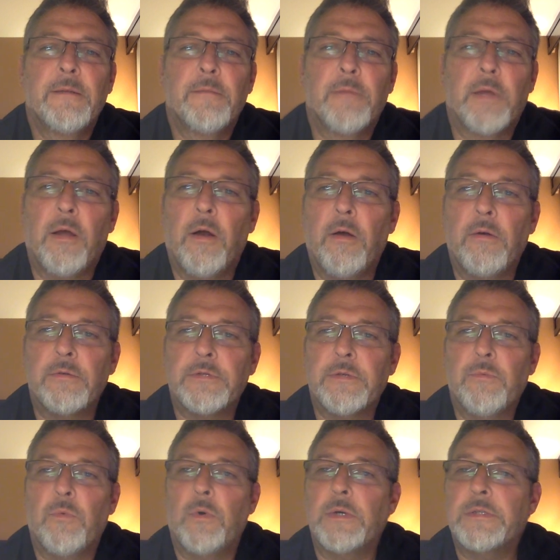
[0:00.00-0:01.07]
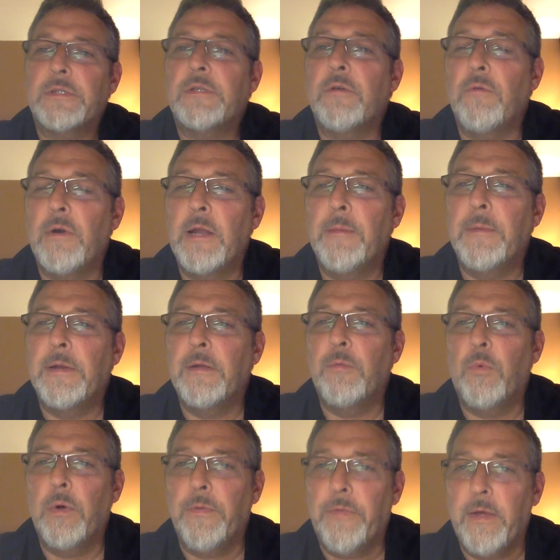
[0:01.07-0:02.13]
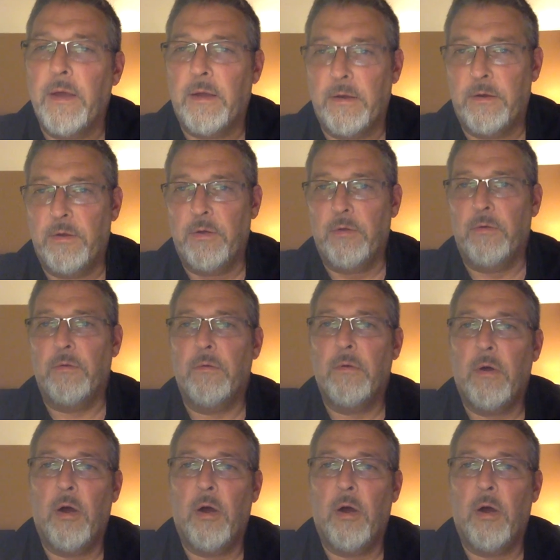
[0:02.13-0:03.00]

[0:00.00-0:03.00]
Because it was so limited what they could do